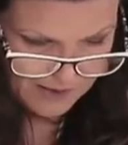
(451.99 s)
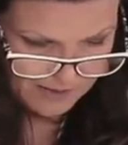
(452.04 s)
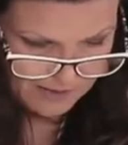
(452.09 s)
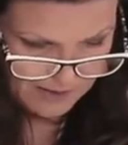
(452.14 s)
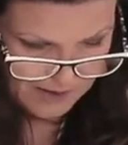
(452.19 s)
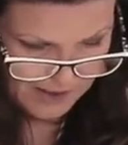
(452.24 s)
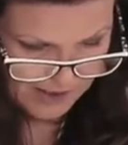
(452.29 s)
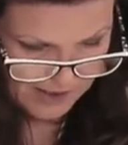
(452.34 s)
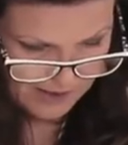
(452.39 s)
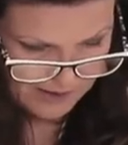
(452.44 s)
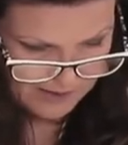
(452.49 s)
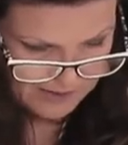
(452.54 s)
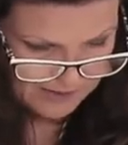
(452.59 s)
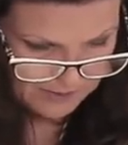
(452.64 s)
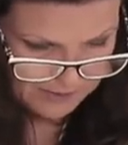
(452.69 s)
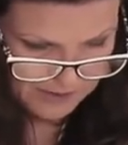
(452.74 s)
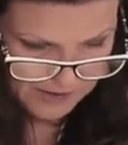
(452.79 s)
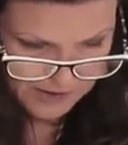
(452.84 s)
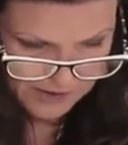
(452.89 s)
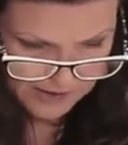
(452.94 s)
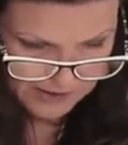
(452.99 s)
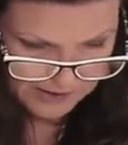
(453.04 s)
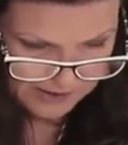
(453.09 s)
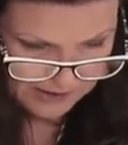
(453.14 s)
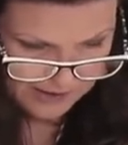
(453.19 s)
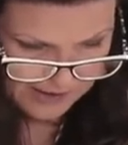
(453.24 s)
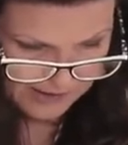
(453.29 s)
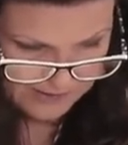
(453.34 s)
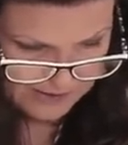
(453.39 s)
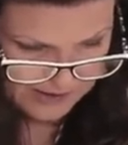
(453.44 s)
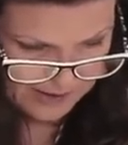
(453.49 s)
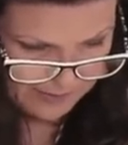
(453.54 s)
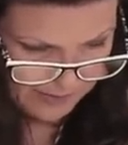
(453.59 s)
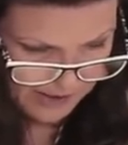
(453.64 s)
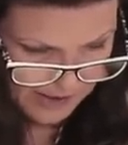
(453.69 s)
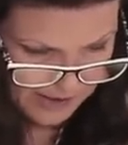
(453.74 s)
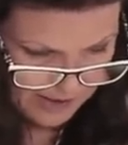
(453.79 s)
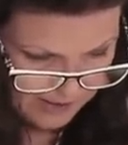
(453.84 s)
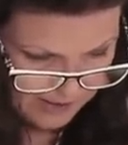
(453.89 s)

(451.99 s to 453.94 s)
Okay, so I'm just a little housekeeping